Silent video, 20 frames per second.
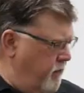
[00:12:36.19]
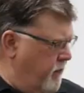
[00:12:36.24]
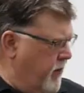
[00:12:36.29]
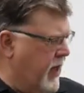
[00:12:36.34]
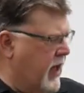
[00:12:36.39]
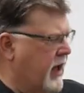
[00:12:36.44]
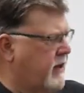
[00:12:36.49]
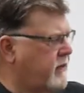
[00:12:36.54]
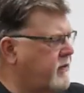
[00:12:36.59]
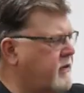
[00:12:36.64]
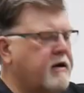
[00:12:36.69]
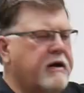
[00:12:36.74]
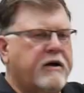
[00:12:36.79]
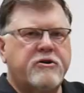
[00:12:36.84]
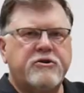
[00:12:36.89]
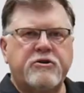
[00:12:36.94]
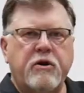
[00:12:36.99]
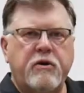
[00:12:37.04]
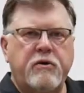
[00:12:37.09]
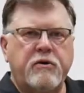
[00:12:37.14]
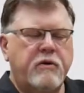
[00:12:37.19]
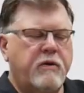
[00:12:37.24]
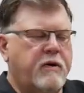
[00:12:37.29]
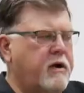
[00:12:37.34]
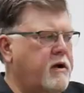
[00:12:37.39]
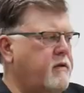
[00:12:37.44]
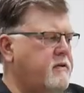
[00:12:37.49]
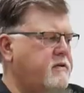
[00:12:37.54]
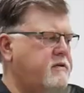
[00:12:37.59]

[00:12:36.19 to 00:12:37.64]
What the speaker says: pad that I showed you here.